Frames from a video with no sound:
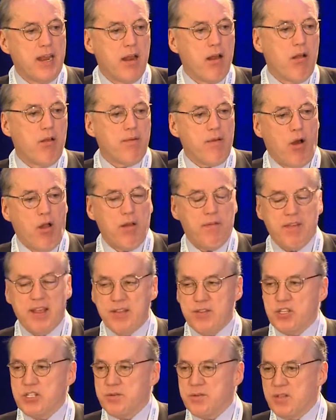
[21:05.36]
get all of them
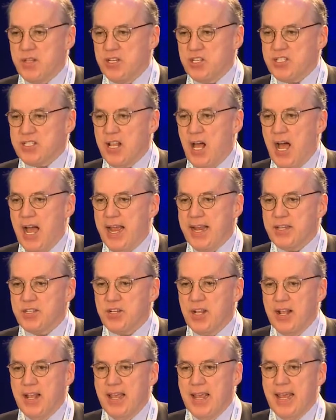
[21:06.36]
get this, these
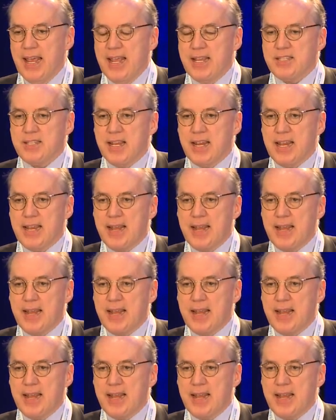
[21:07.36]
slides, is that